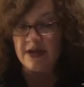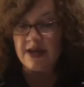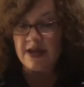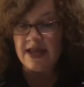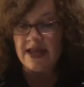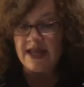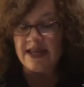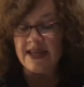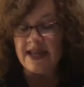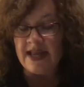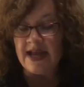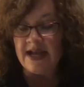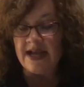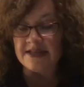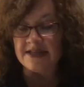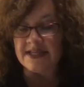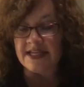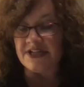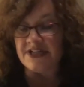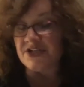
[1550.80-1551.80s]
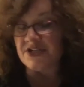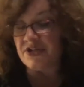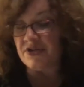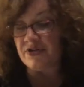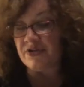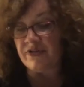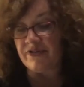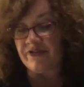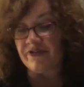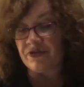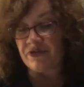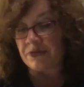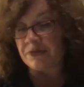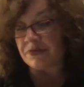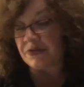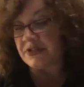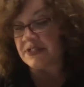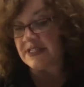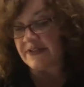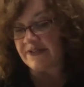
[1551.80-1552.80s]
It has a 2 to
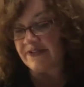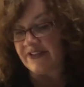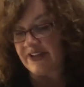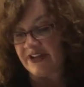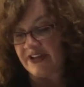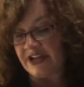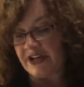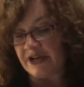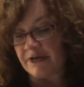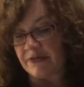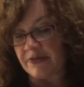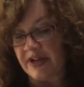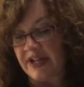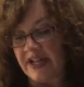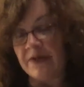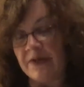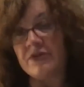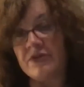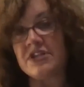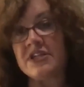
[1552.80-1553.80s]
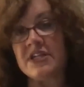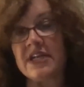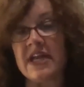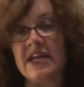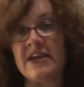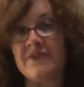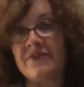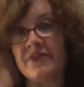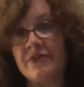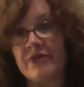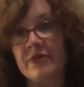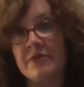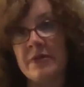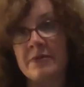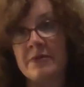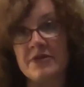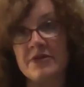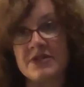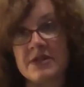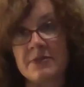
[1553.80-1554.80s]
4% failure rate, which again, if you
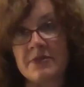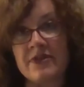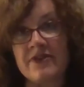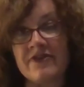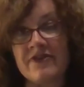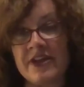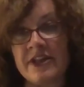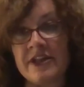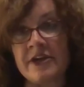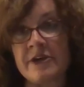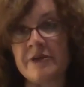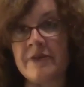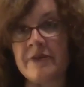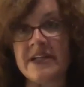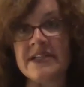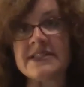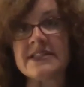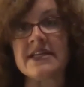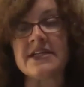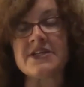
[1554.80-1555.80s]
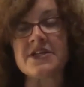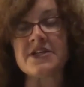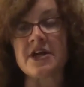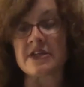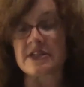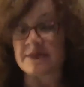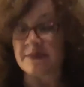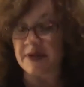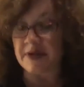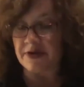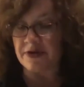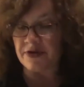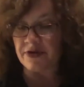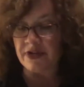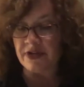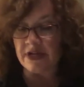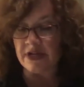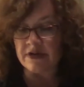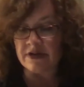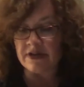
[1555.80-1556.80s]
remember some of the failure rates that I talked about
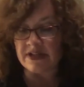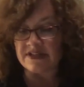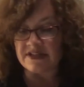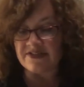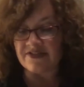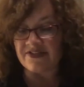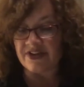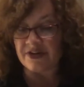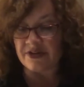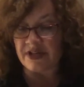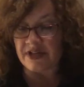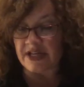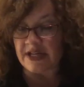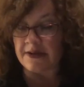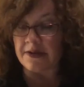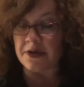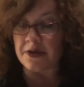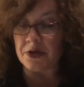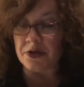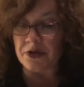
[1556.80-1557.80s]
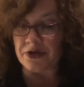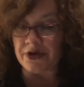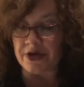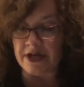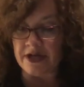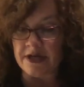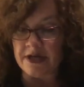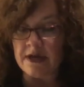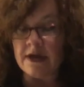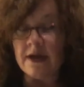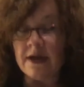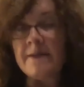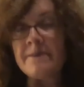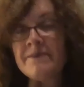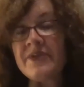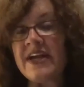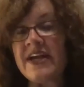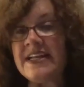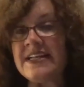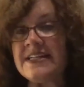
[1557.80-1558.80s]
earlier, that's fairly good.
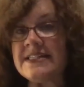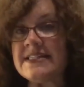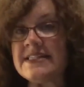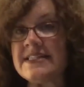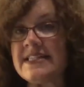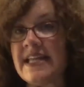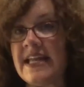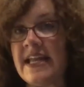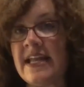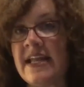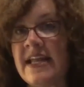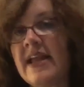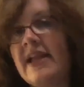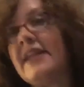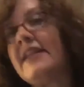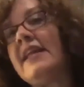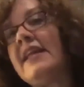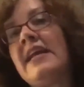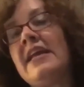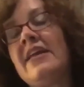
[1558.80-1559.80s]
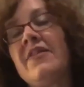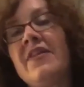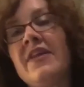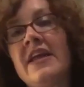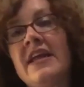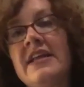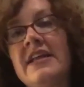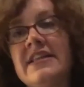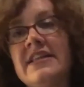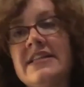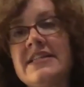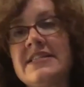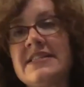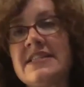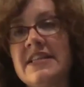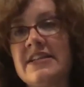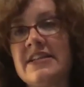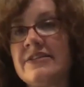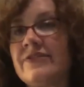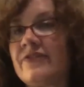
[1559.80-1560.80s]
I didn't see anything
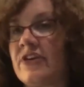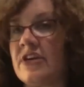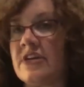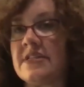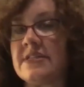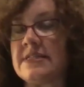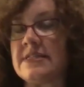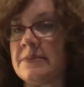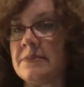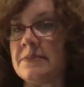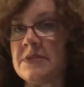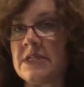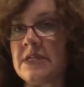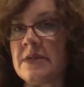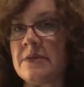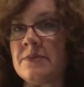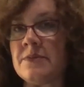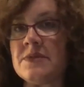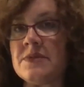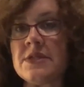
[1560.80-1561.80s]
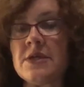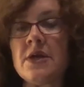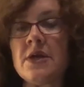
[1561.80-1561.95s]
listed as far as symptoms.